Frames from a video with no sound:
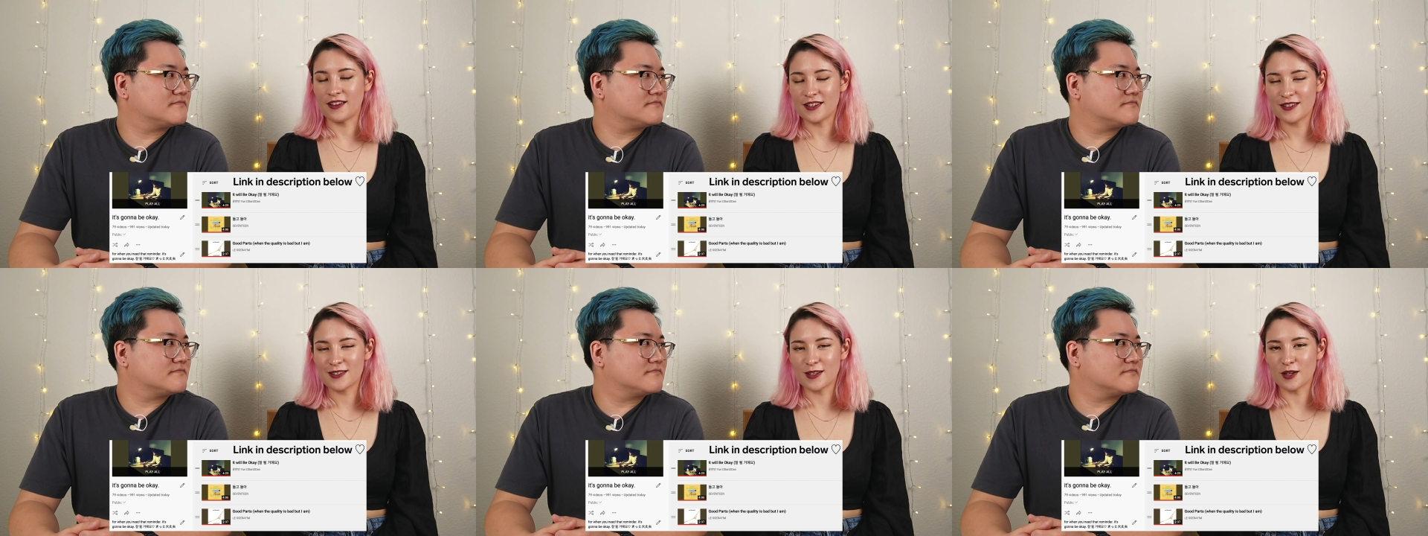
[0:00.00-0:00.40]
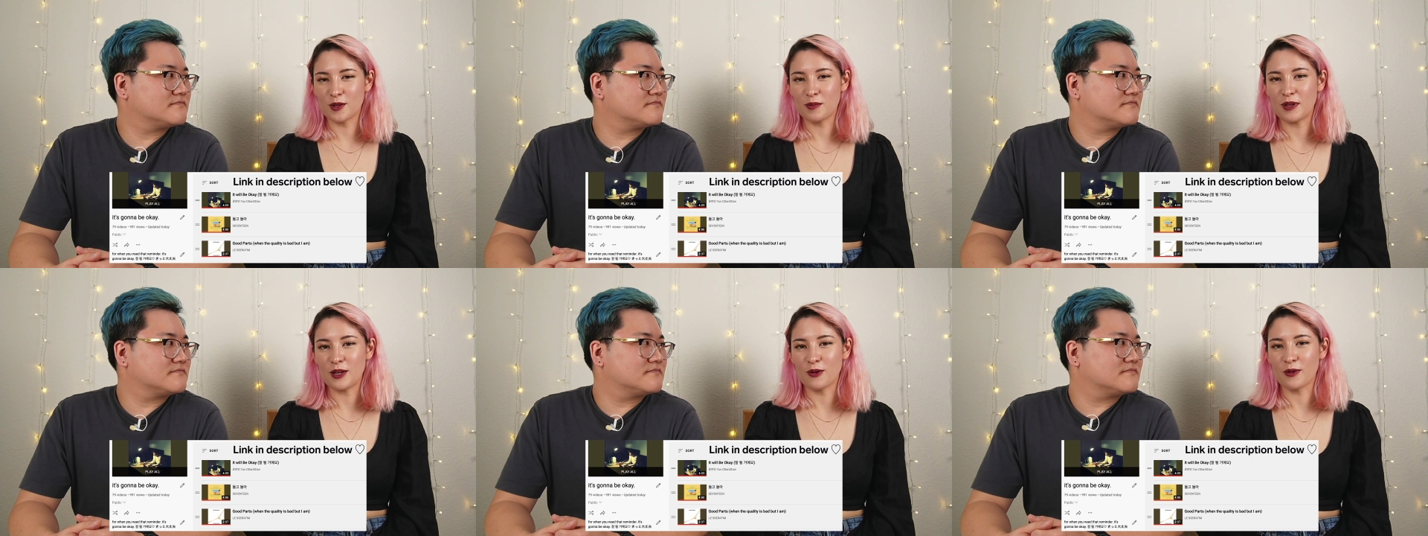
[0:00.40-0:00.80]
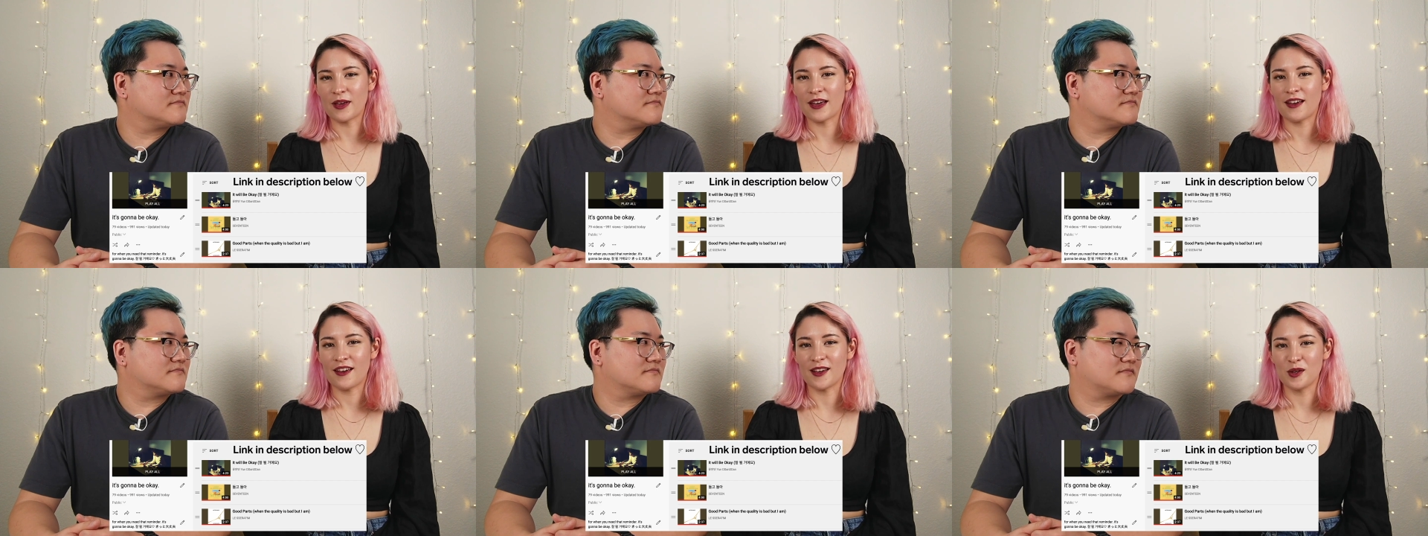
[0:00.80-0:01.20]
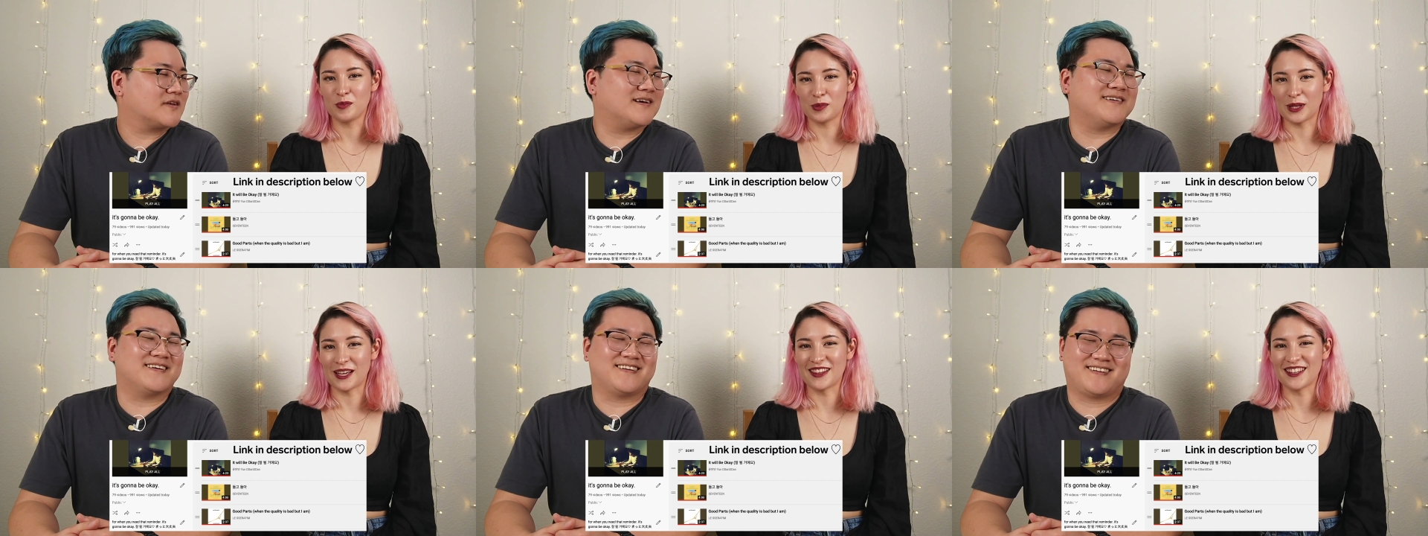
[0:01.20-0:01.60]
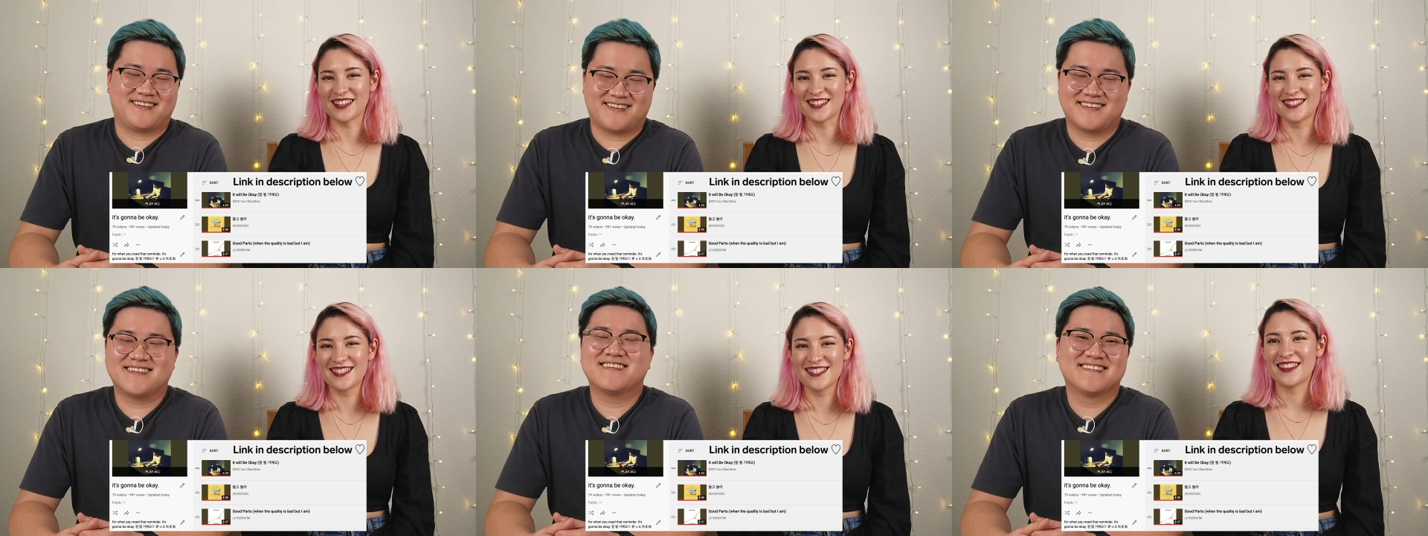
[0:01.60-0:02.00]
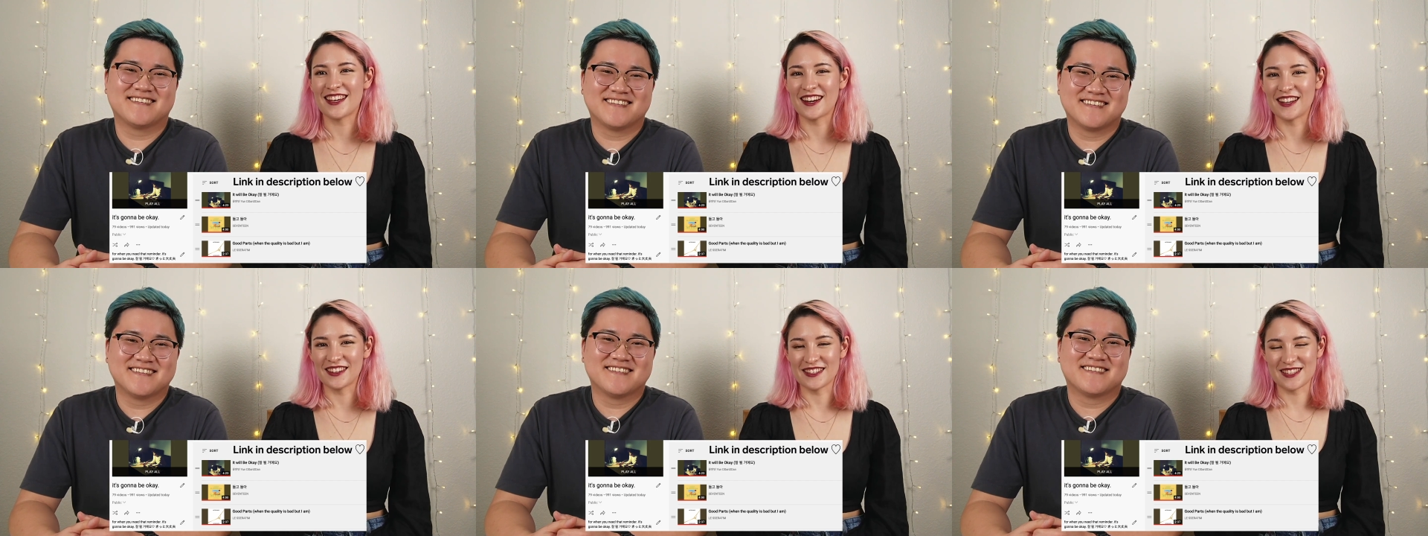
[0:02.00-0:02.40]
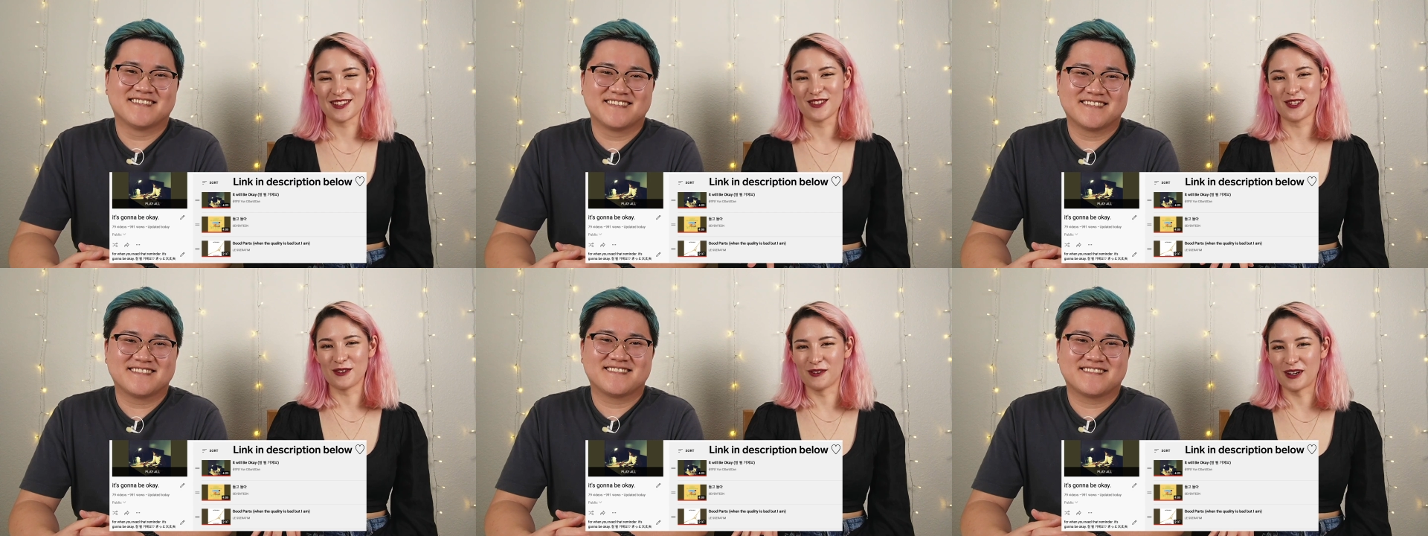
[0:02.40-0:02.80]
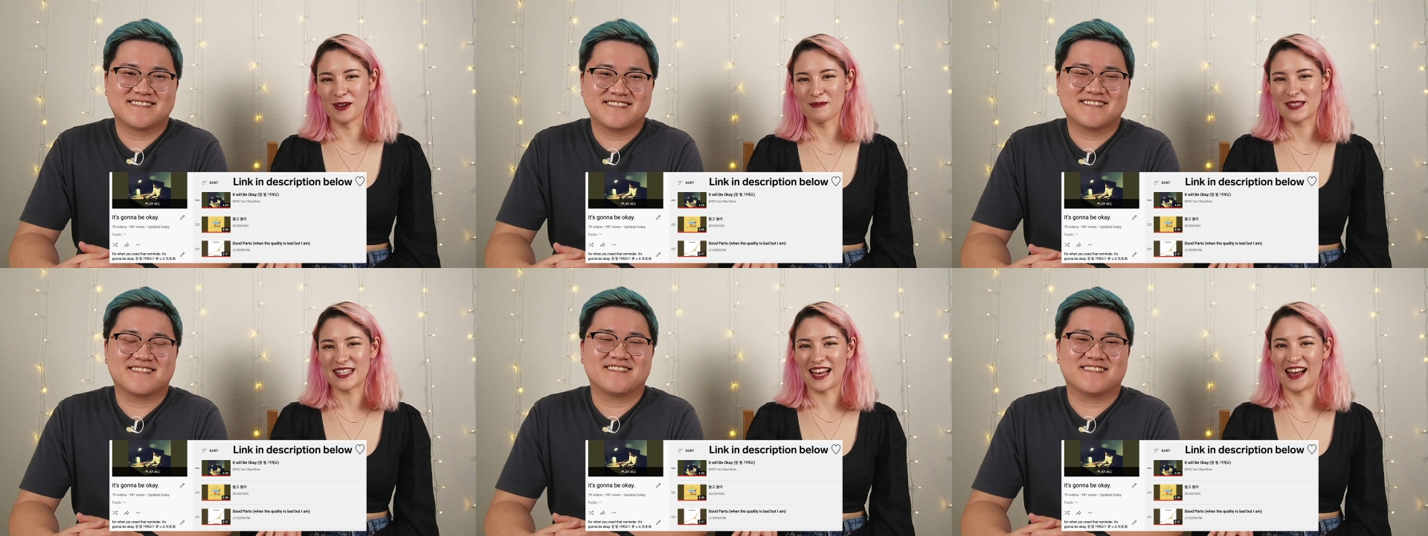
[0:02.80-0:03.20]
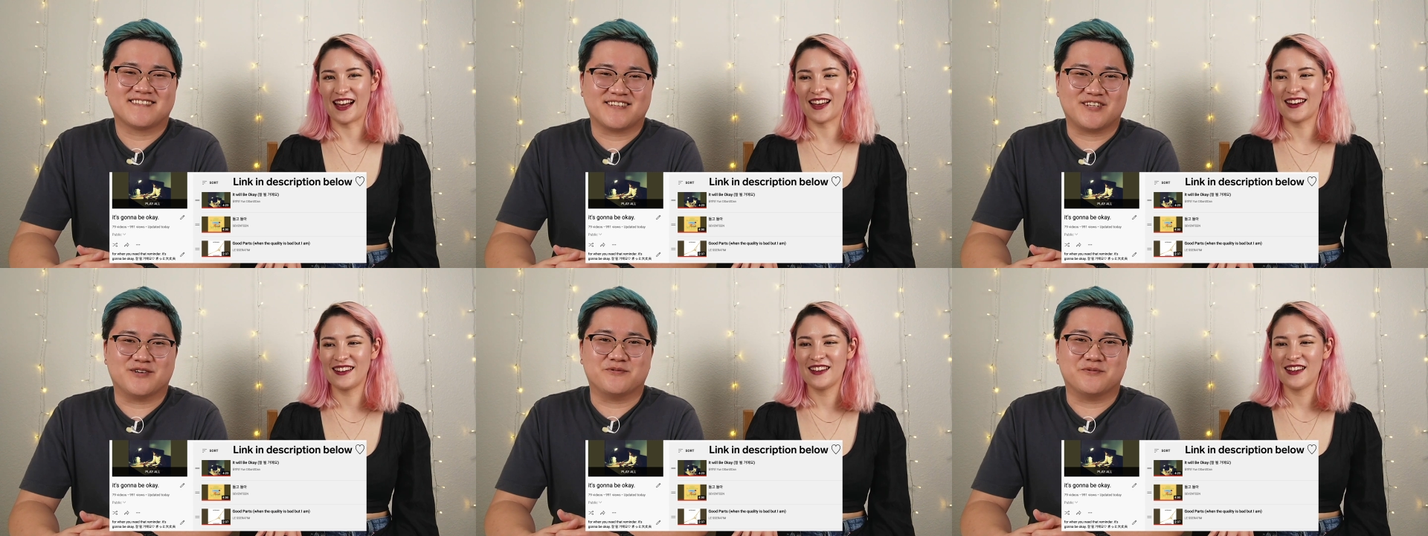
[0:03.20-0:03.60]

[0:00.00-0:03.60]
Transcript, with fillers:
Speaker 1: It's Gonna Be Okay playlist that I listen to when I'm sad. You